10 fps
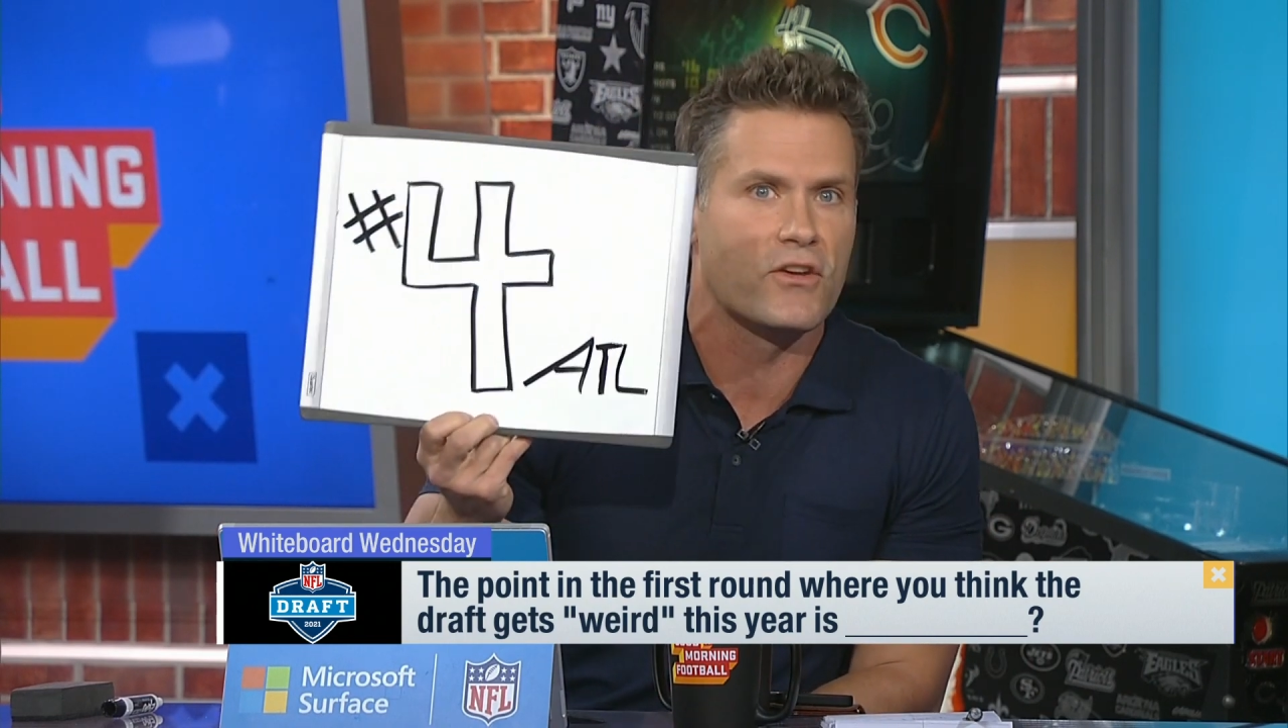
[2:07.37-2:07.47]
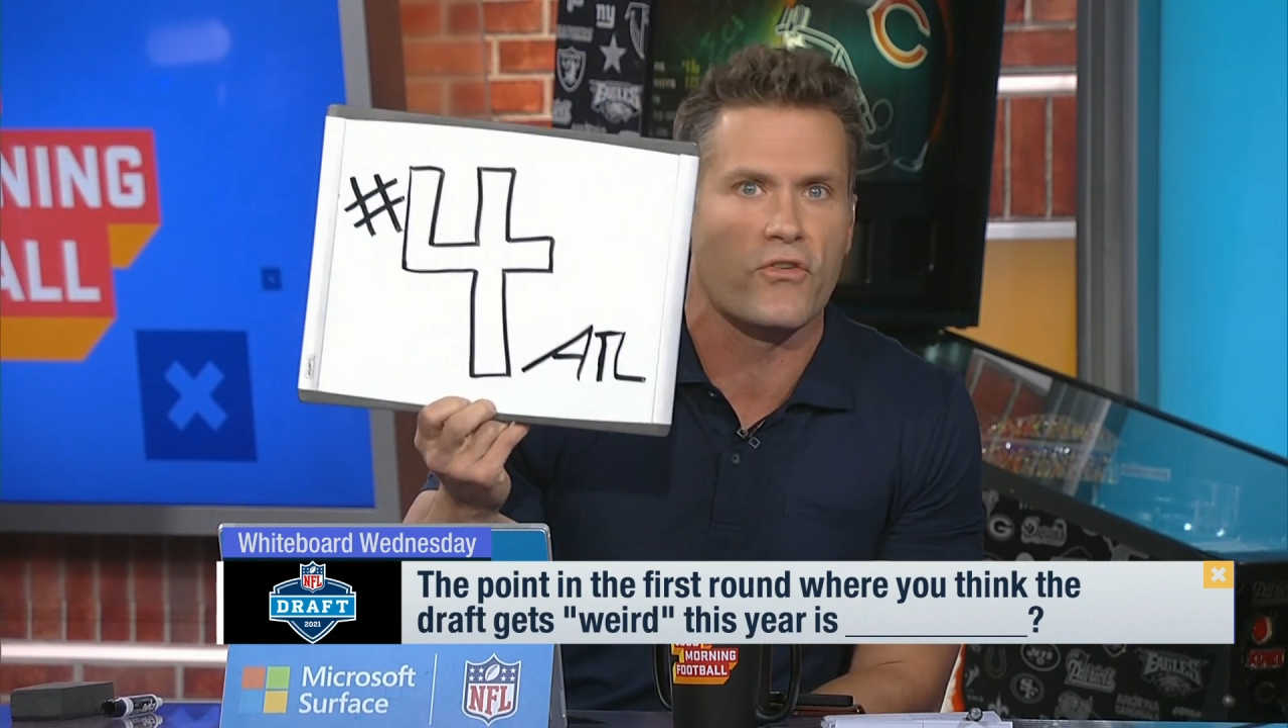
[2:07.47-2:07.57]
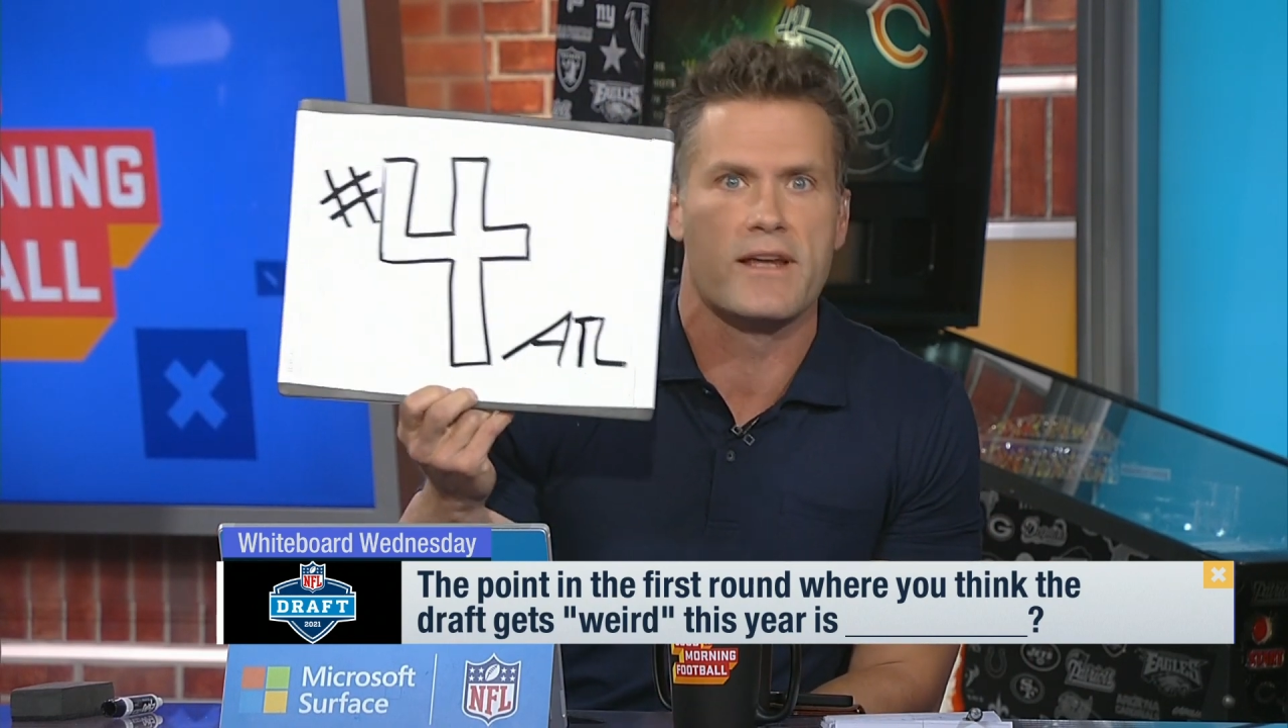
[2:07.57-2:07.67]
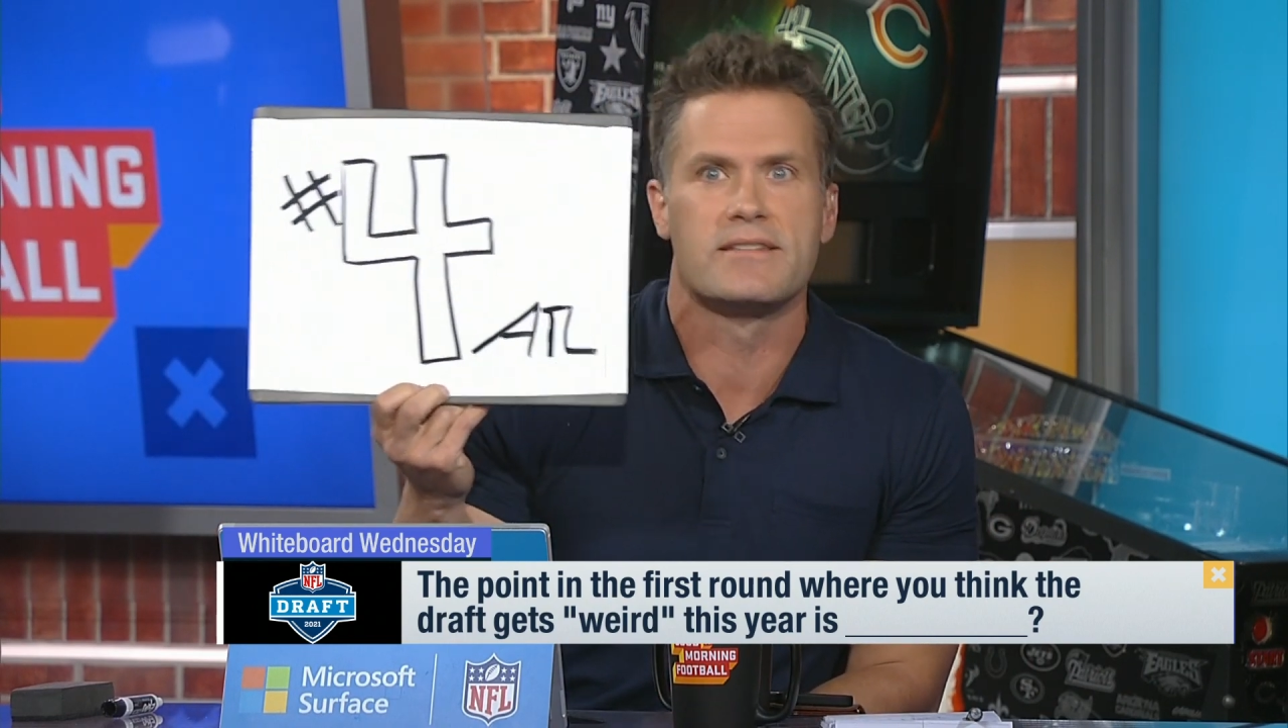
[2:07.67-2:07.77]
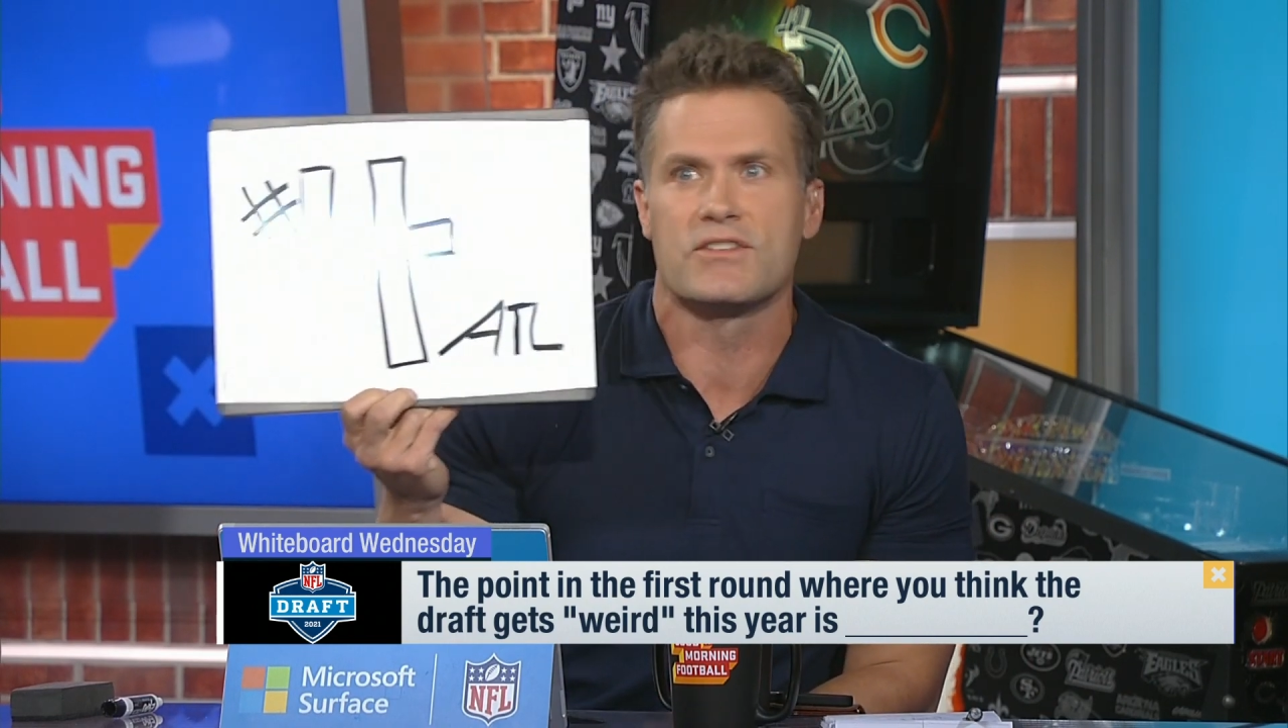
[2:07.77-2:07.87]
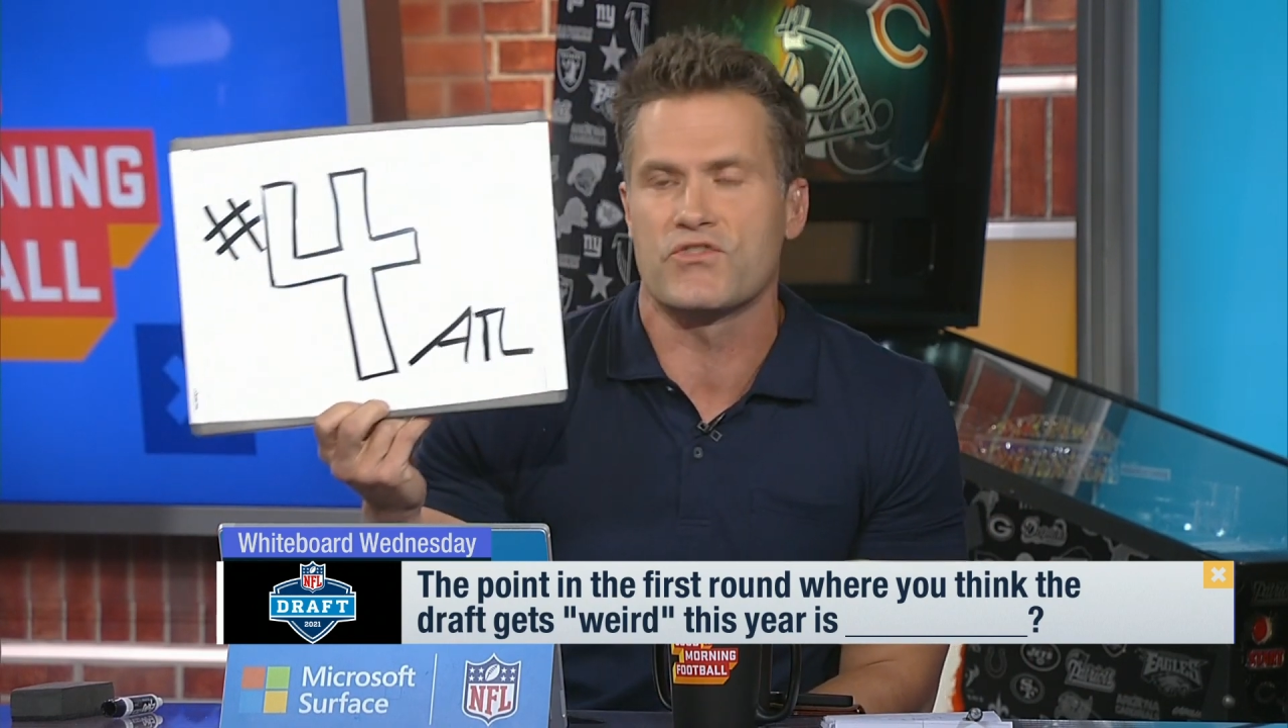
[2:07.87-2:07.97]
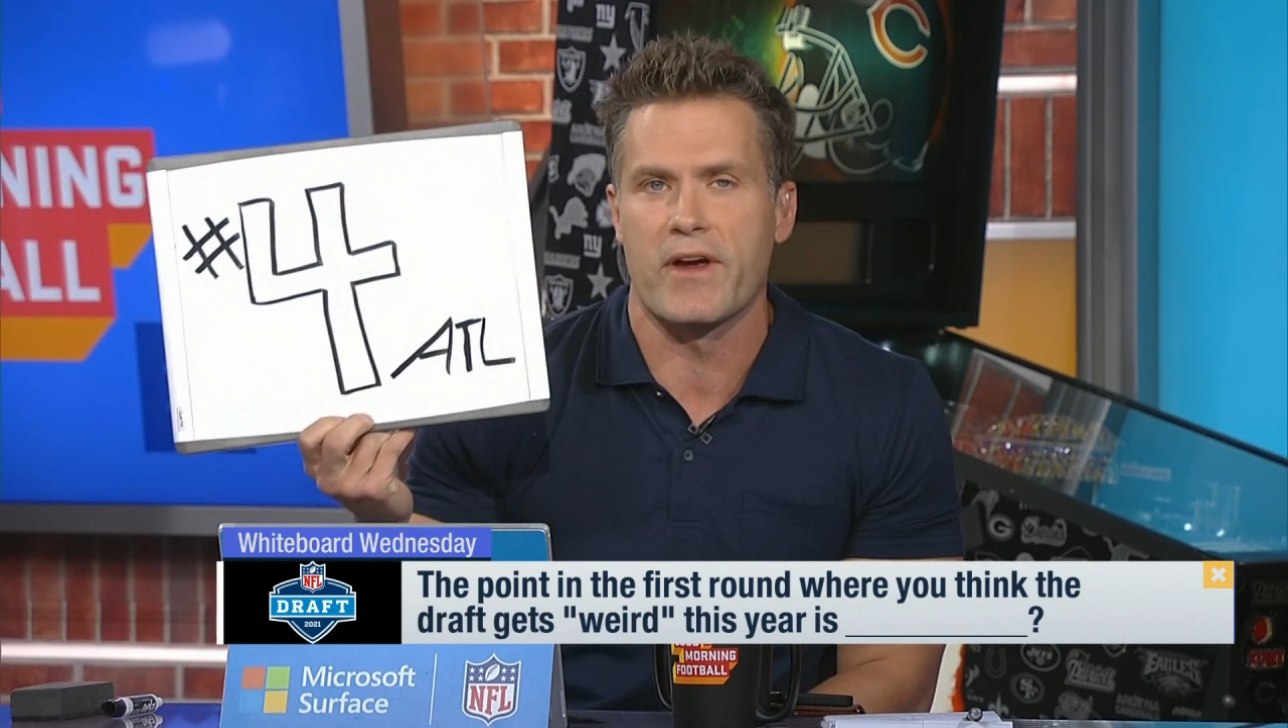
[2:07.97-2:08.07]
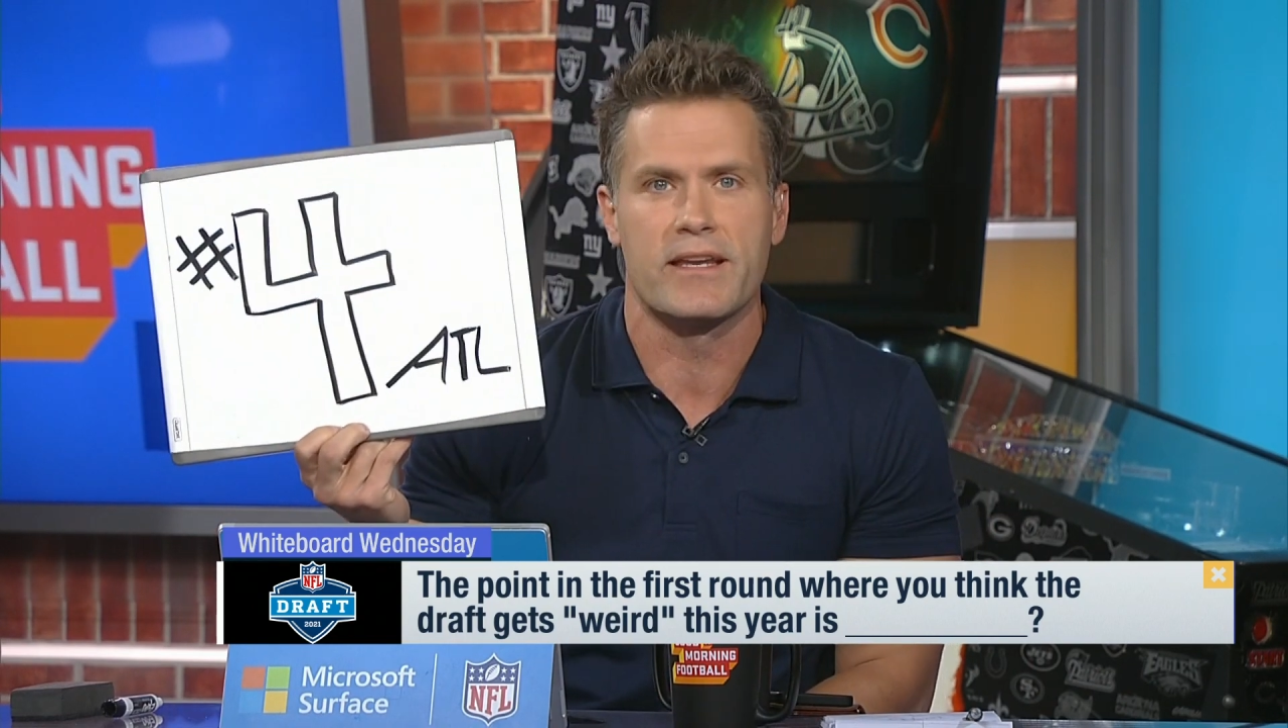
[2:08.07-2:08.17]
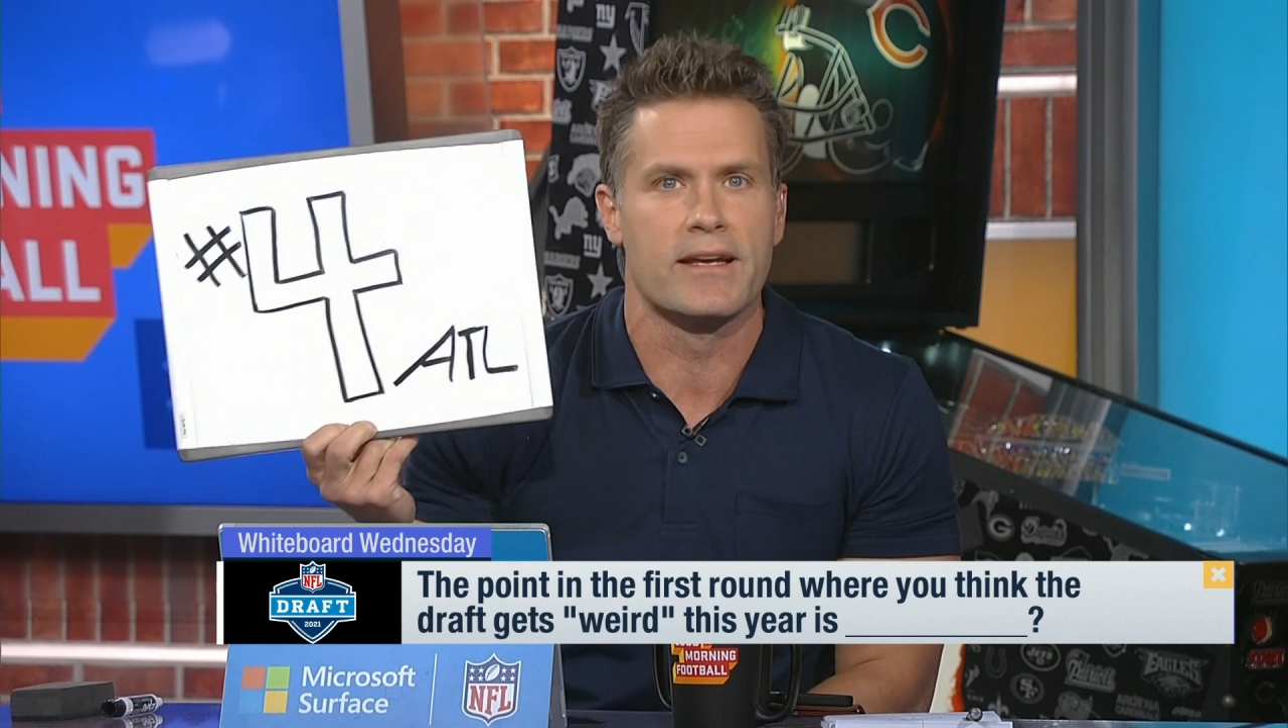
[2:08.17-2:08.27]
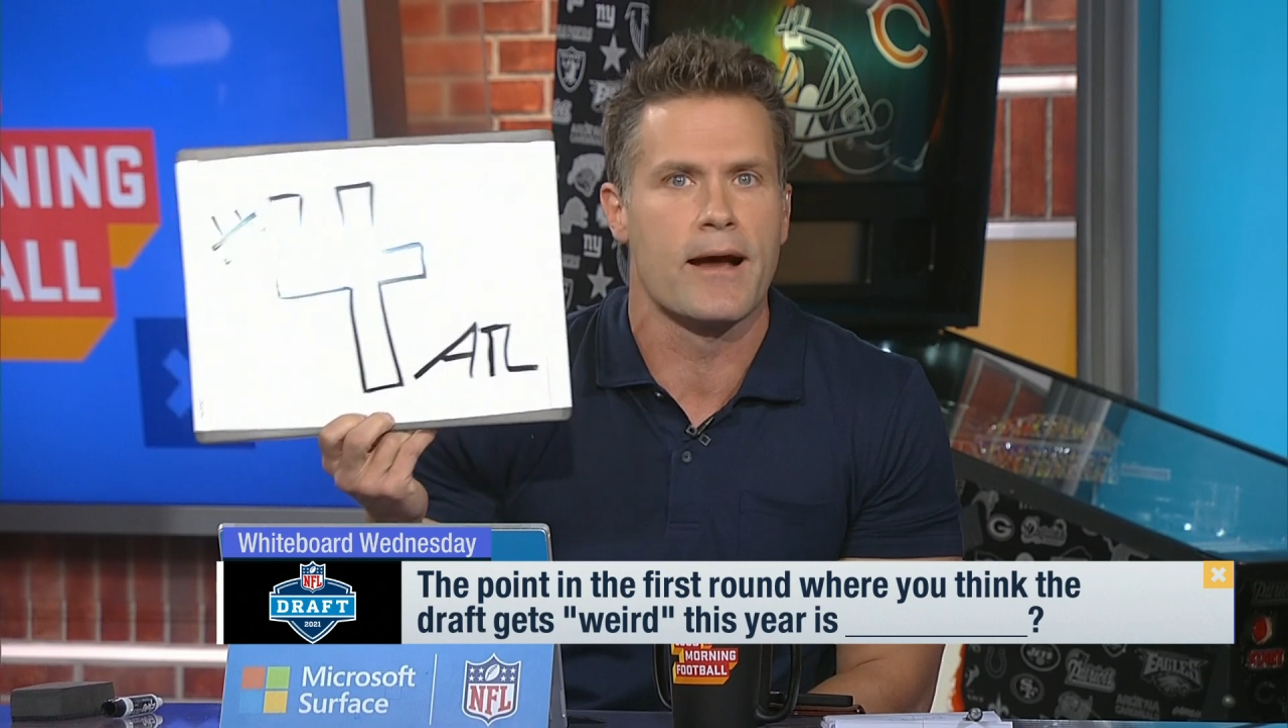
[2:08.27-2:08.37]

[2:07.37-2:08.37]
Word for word: crazy trading